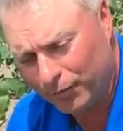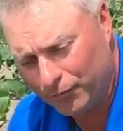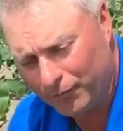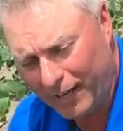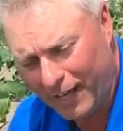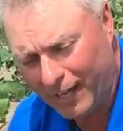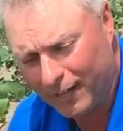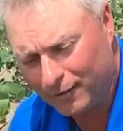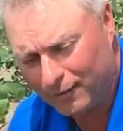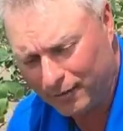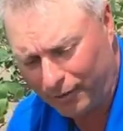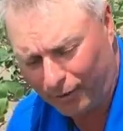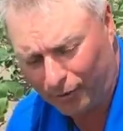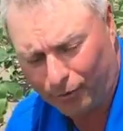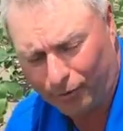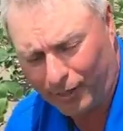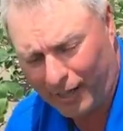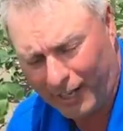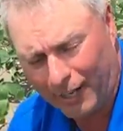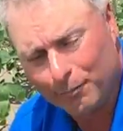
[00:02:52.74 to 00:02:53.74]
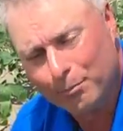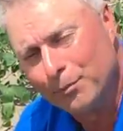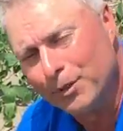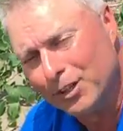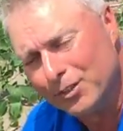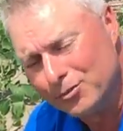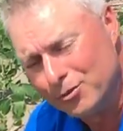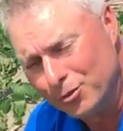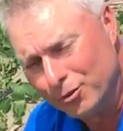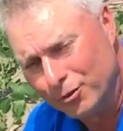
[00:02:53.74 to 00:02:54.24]
we've got, kind of
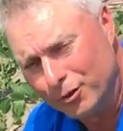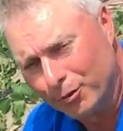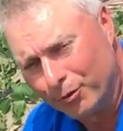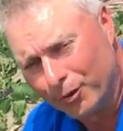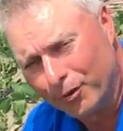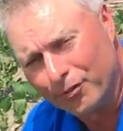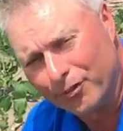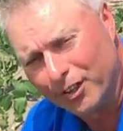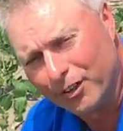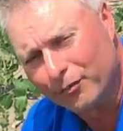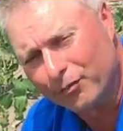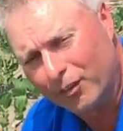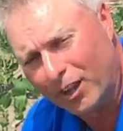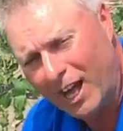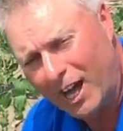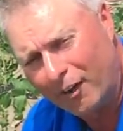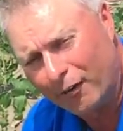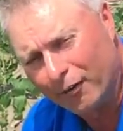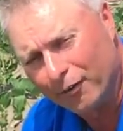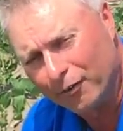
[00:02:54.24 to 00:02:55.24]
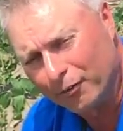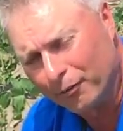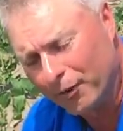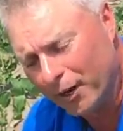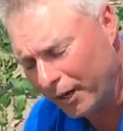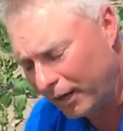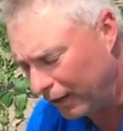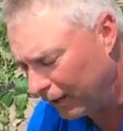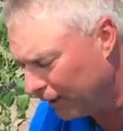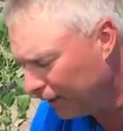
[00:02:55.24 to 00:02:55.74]
mid-June and we're seeing flowers
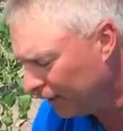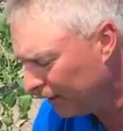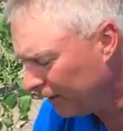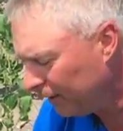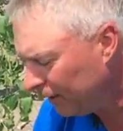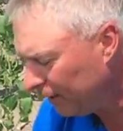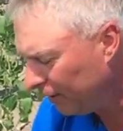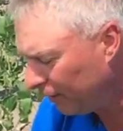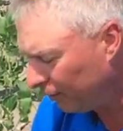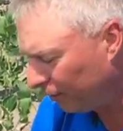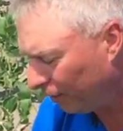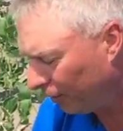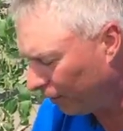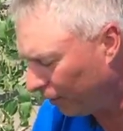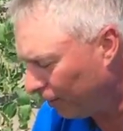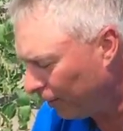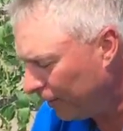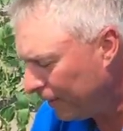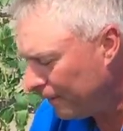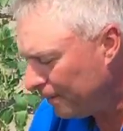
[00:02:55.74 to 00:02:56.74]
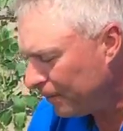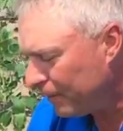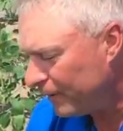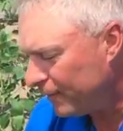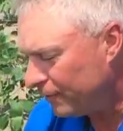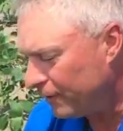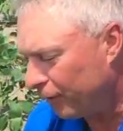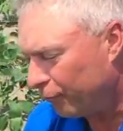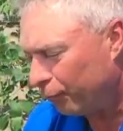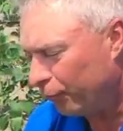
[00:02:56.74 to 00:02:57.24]
already. So
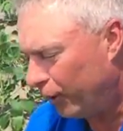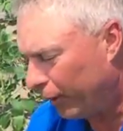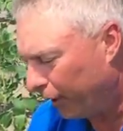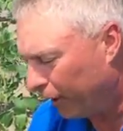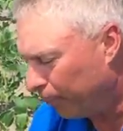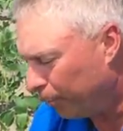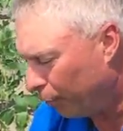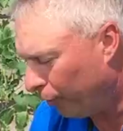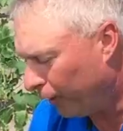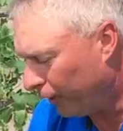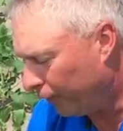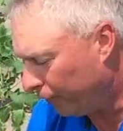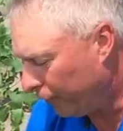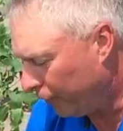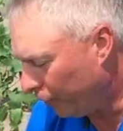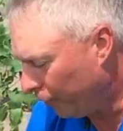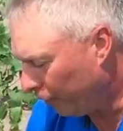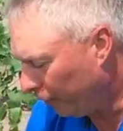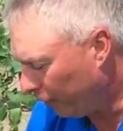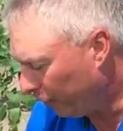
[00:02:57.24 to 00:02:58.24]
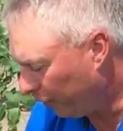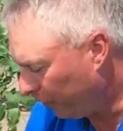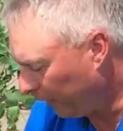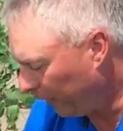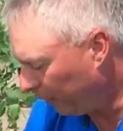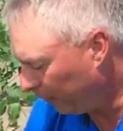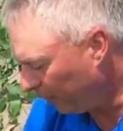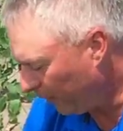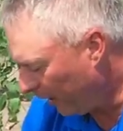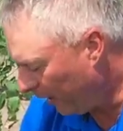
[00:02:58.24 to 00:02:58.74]
just wanted to point a few of those
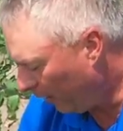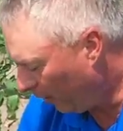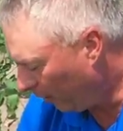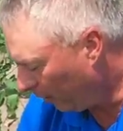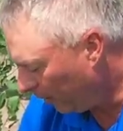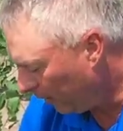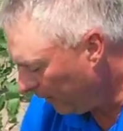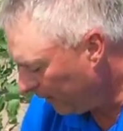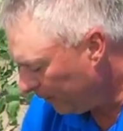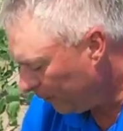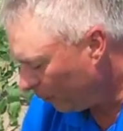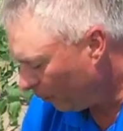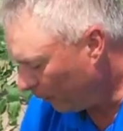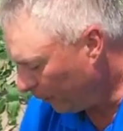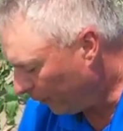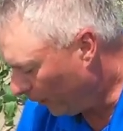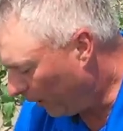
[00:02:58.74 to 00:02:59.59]
things out. We've